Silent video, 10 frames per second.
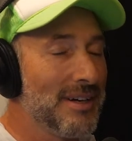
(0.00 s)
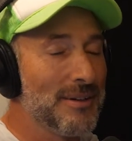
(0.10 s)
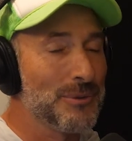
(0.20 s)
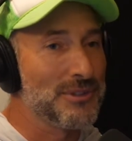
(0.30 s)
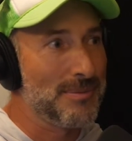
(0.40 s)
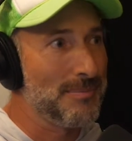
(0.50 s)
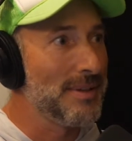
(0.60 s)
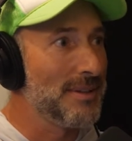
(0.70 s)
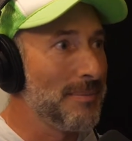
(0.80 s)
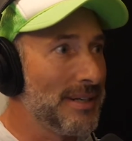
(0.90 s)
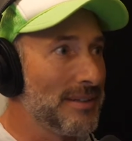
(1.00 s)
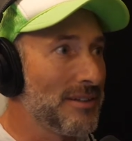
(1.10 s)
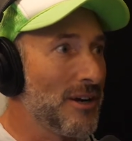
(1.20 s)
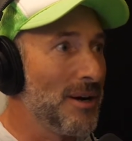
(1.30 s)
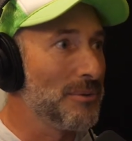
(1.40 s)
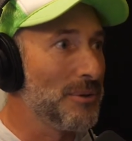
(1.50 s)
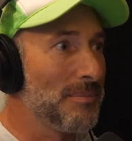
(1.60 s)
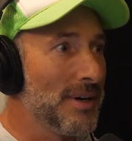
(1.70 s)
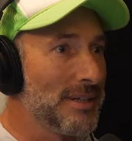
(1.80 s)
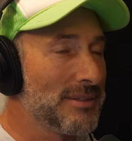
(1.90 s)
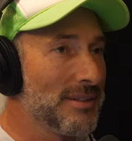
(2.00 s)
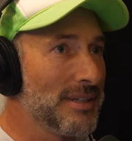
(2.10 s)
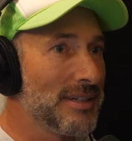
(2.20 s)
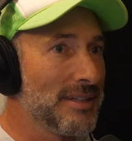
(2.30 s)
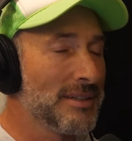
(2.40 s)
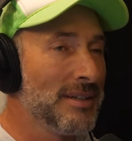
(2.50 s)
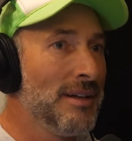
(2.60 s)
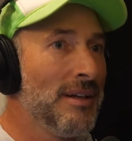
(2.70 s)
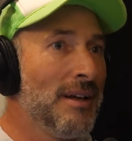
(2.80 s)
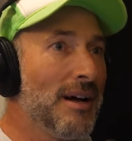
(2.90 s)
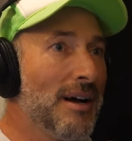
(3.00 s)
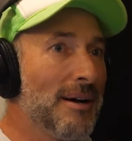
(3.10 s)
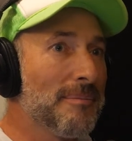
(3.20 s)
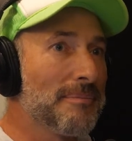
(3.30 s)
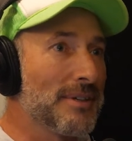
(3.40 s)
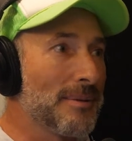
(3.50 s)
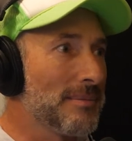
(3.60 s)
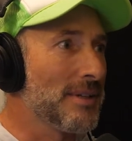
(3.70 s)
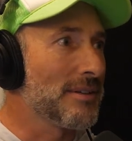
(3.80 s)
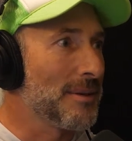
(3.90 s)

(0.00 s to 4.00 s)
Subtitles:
Which is the comp loop minus the not the